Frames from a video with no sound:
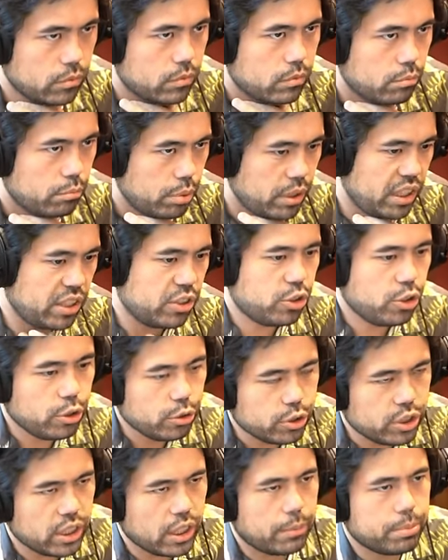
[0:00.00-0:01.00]
but he's
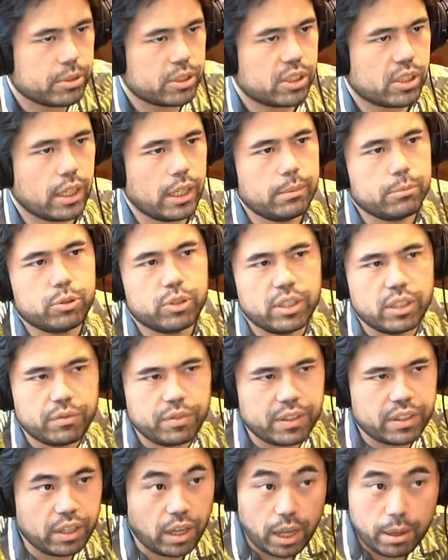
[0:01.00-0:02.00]
using up his time so the
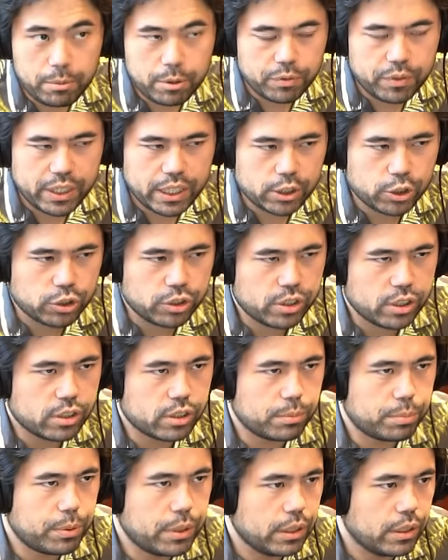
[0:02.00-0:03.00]
time advantage is
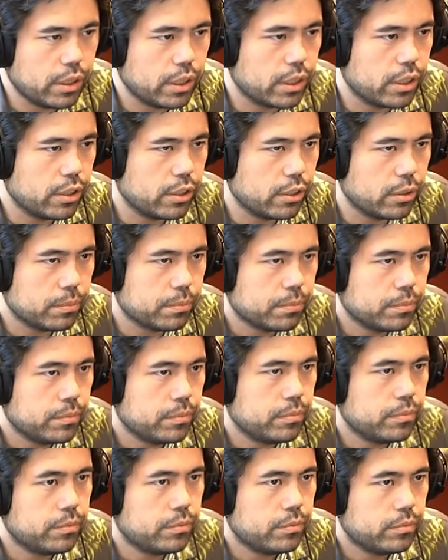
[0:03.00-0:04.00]
disappearing here
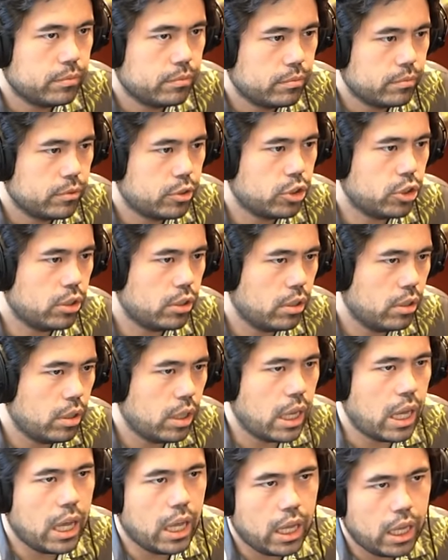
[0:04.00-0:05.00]
sugar
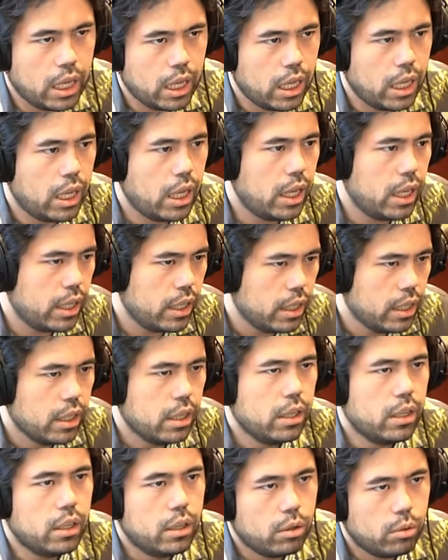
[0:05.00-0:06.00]
high
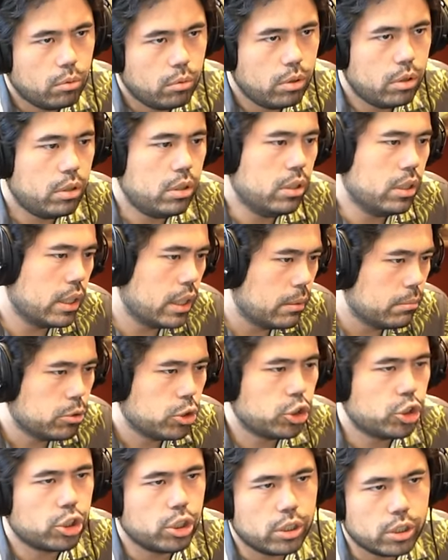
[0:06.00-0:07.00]
one of them
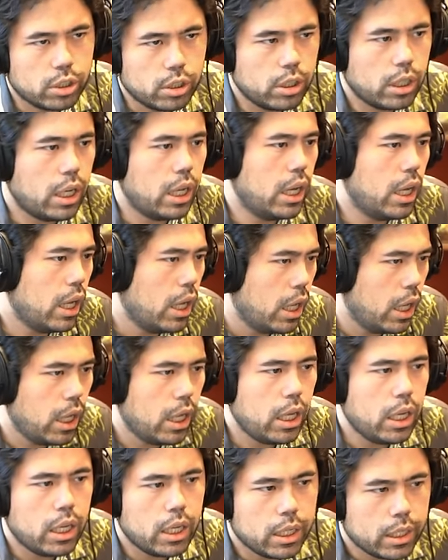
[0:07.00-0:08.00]
sugar
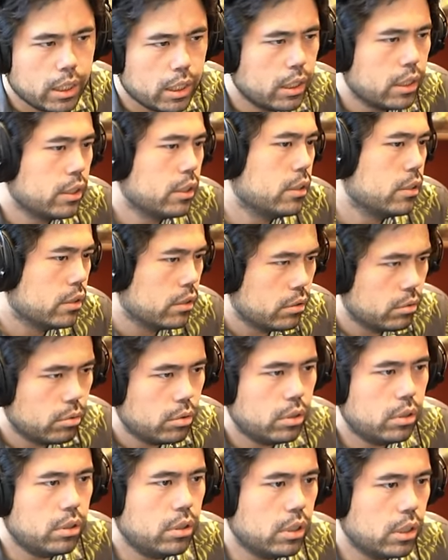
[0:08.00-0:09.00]
high
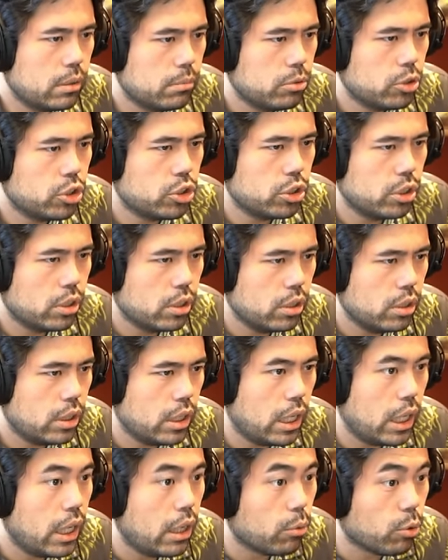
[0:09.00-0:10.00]
one of them sugar
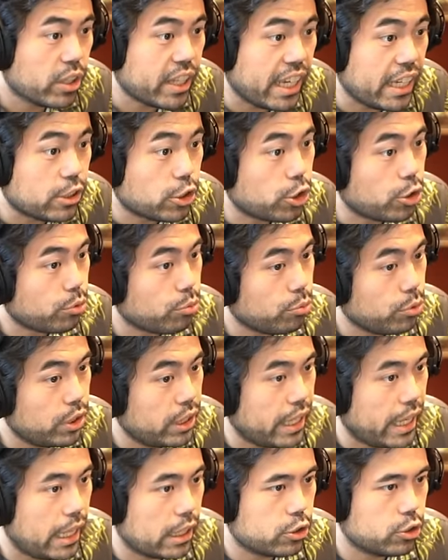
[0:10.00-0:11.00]
high. rook h3
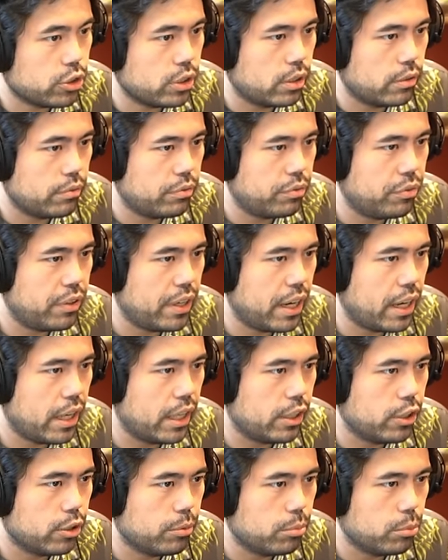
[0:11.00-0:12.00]
actually a very
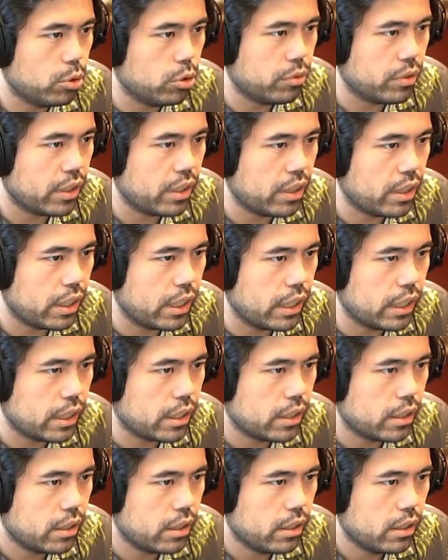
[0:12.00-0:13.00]
good move I think
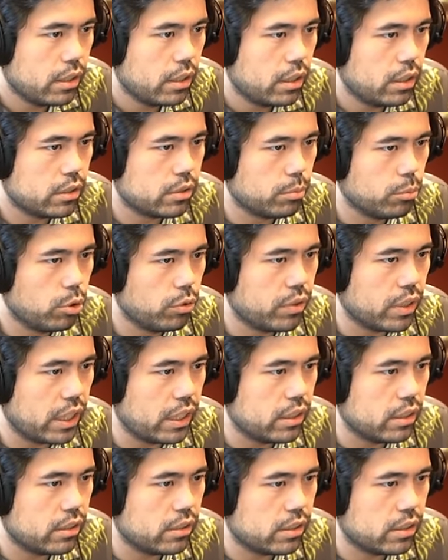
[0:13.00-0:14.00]
it's a move that I
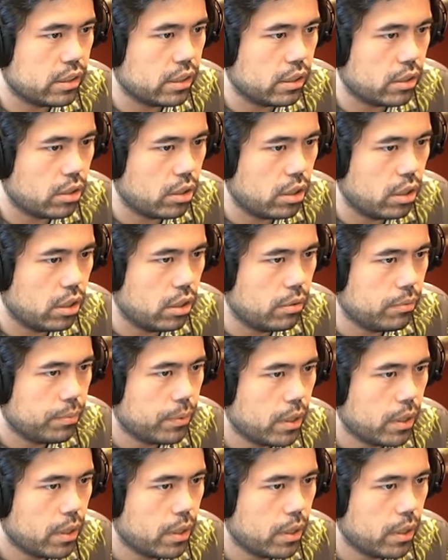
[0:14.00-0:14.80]
didn't see at all